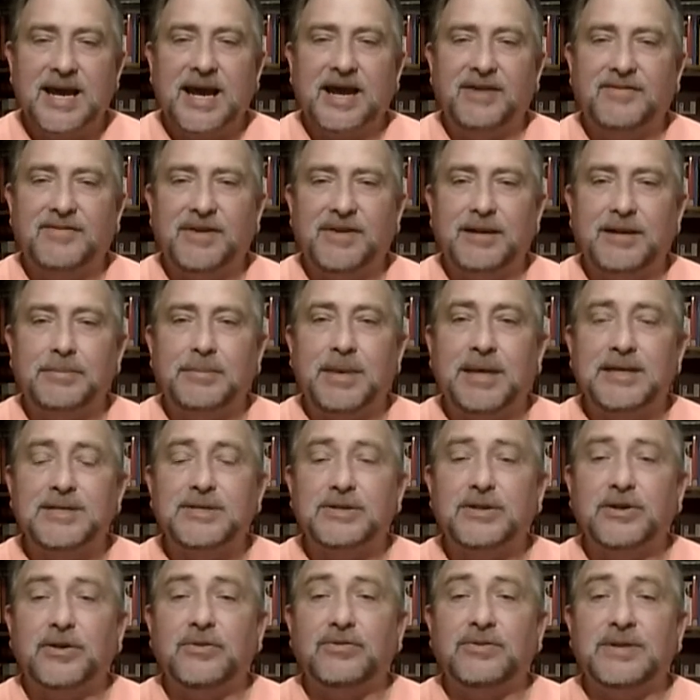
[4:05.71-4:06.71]
I find
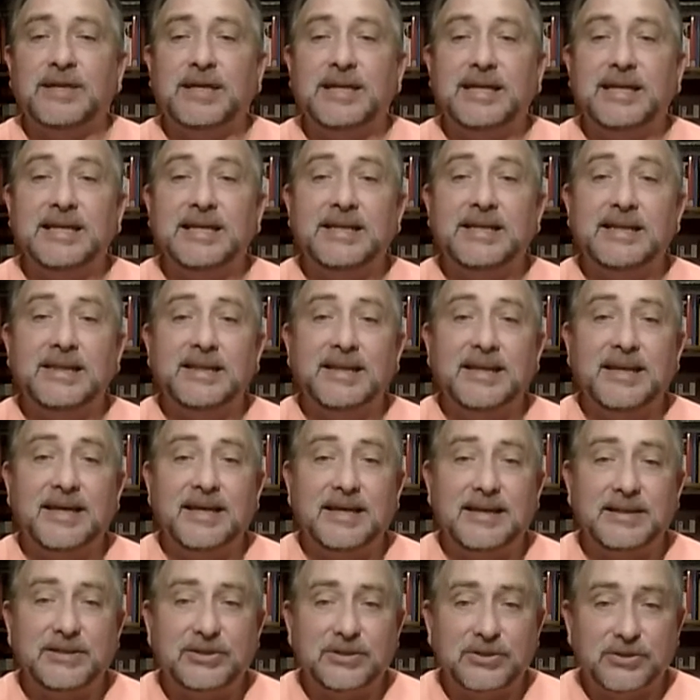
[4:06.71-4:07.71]
myself getting
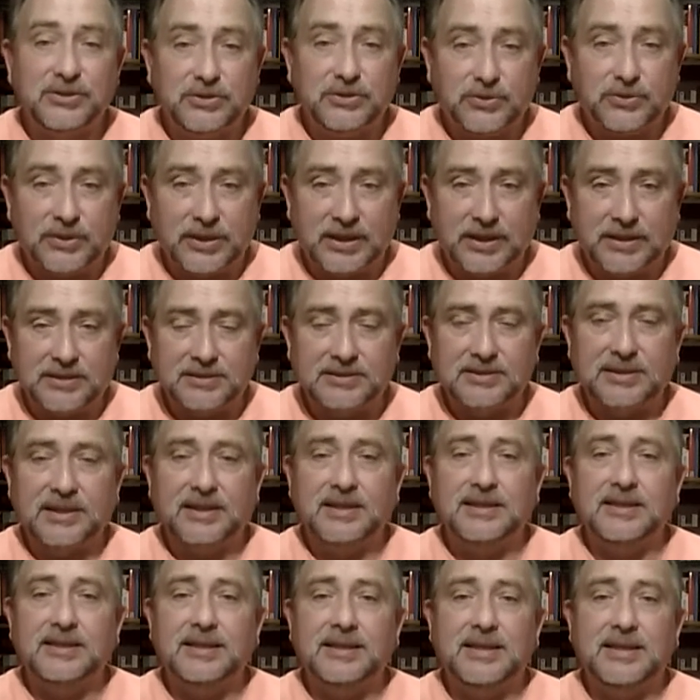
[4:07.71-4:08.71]
less stressed
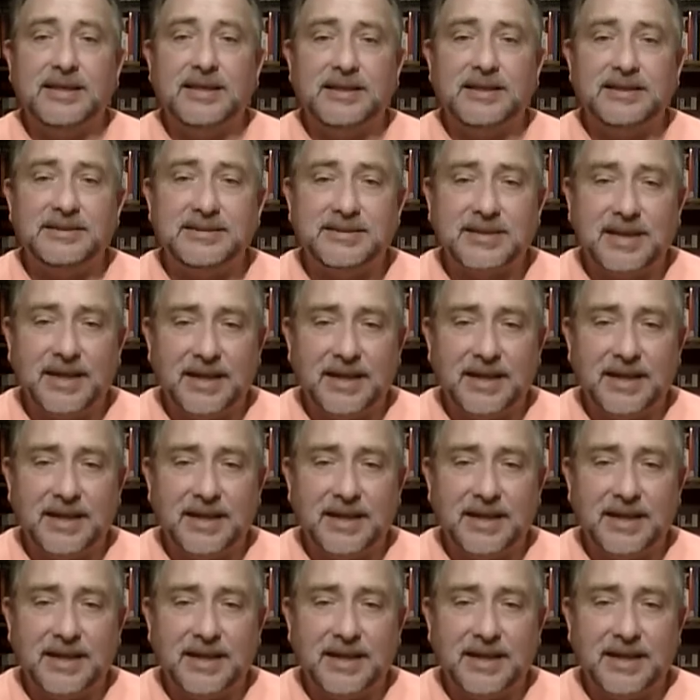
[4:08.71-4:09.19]
and less